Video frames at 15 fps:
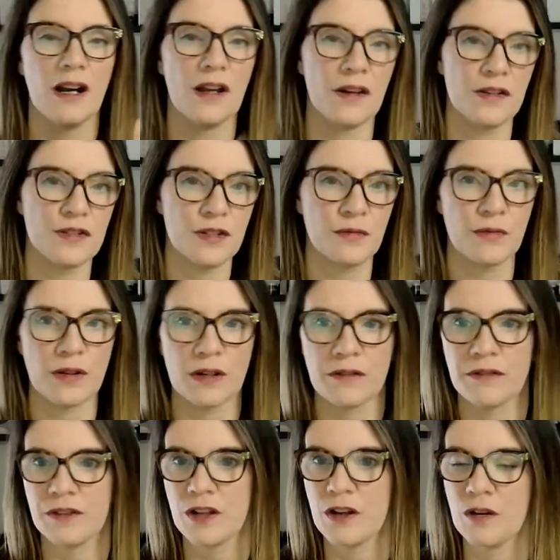audit your
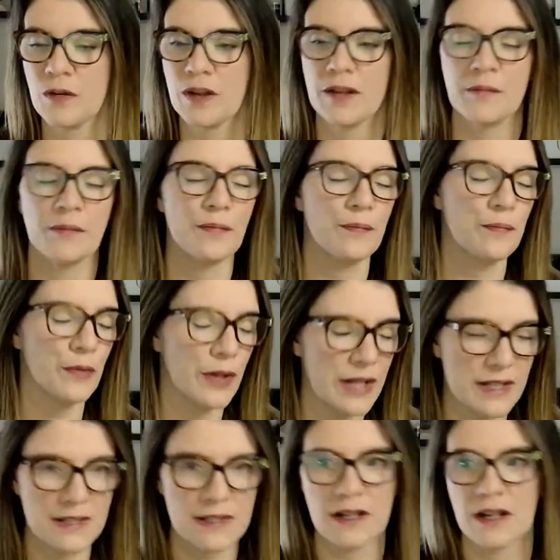workflow,
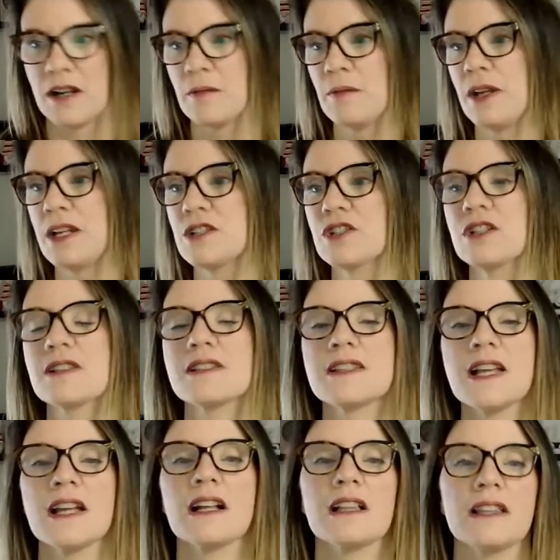embrace automation,
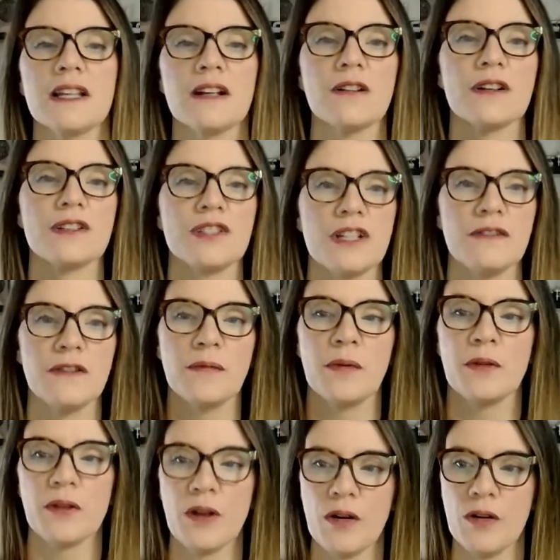set clear,
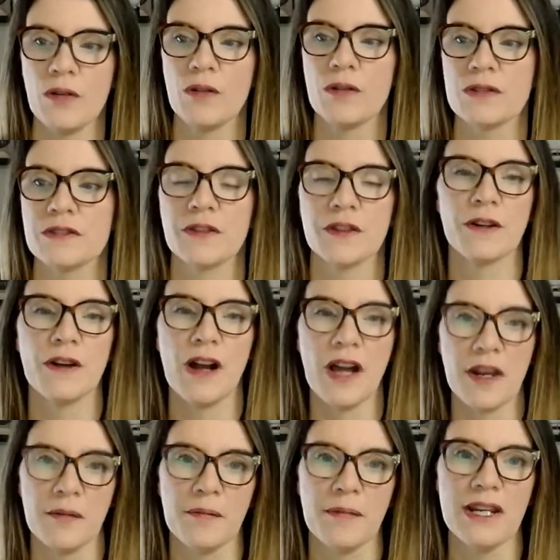achievable goals for your
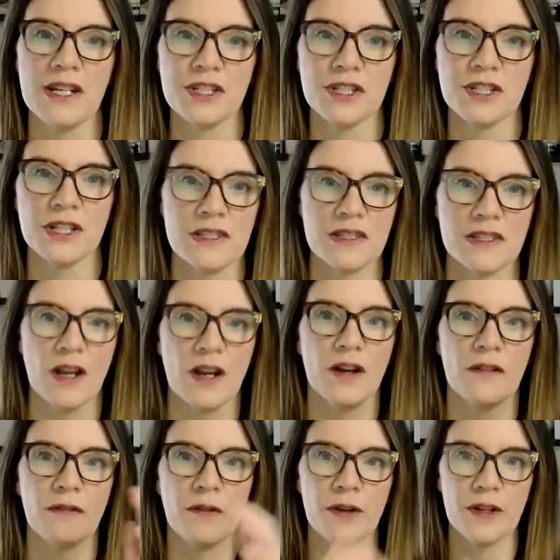automations,
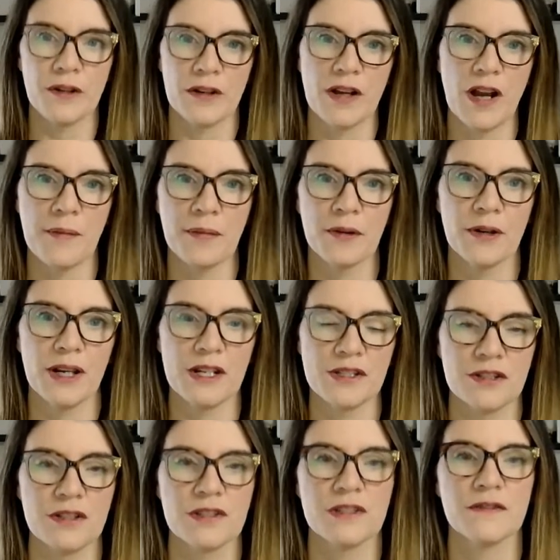for your
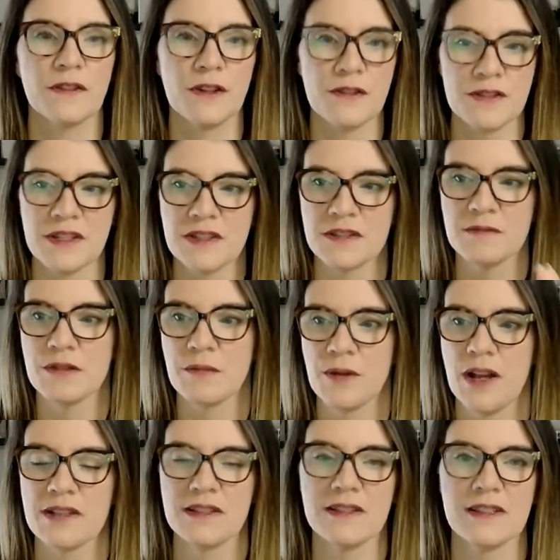operations, for your systems, your
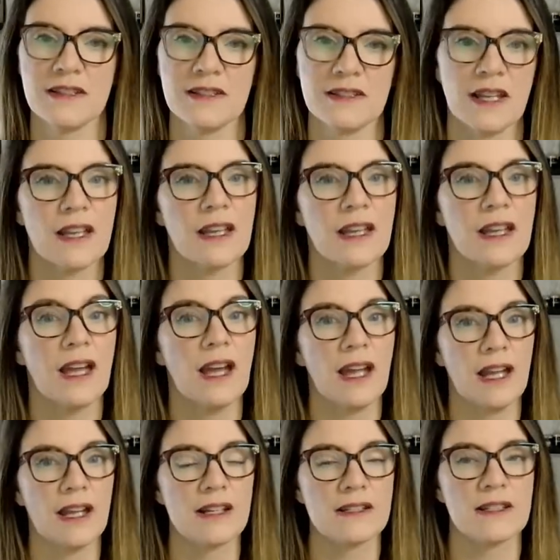processes,
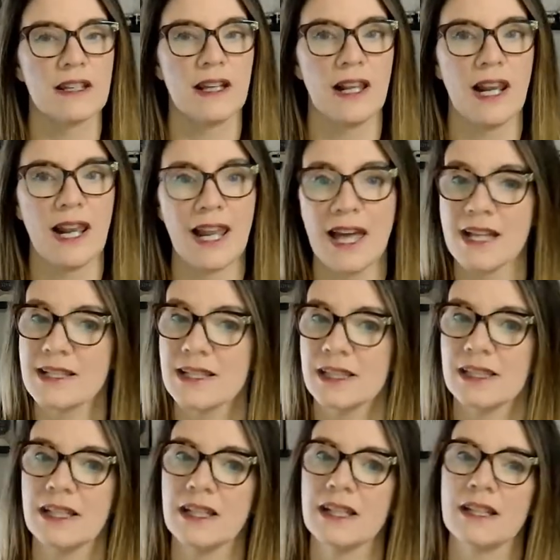and
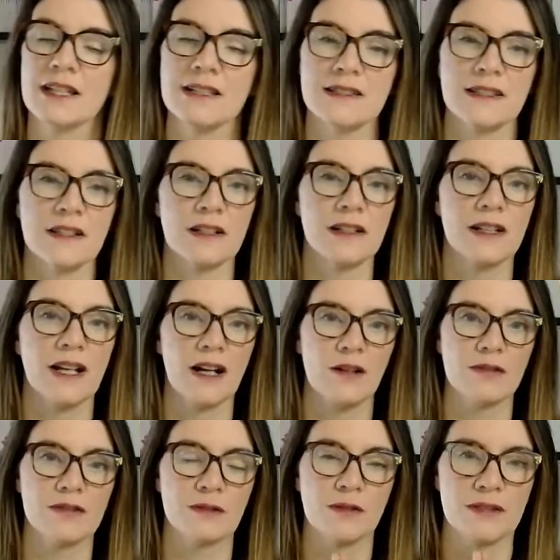lastly, consider
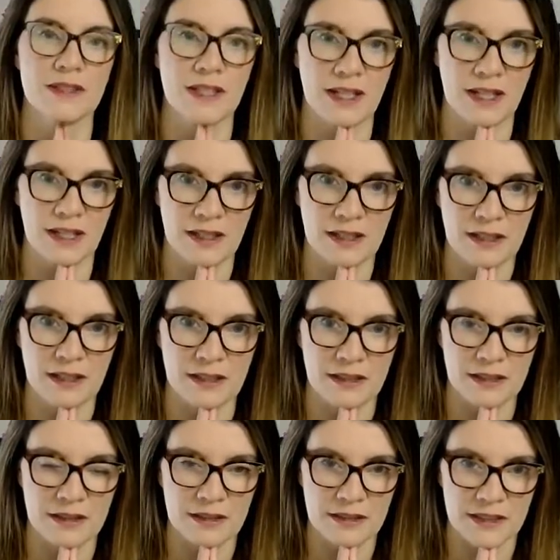outsourcing.
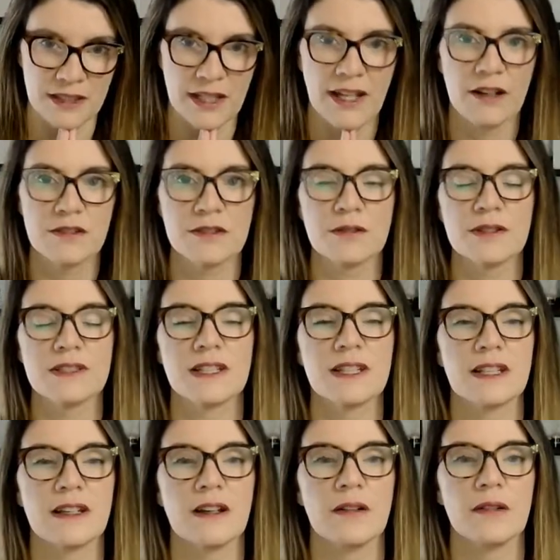
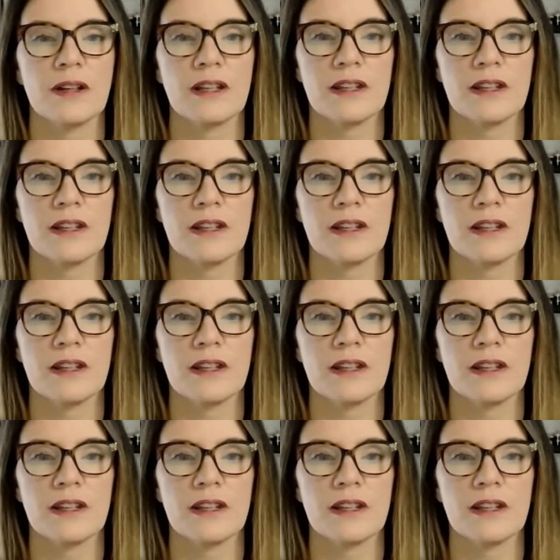Outsourcing